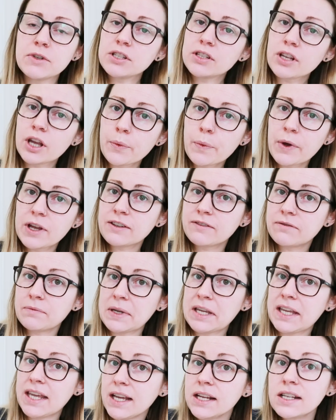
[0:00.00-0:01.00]
design work for
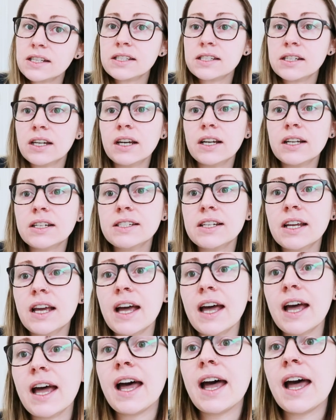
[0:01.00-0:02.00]
my
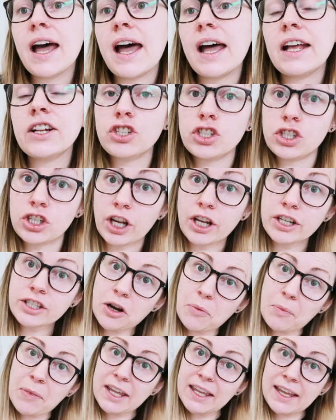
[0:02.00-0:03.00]
Kickstarter,
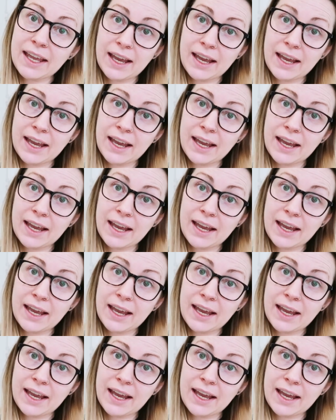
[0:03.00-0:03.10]
charge up my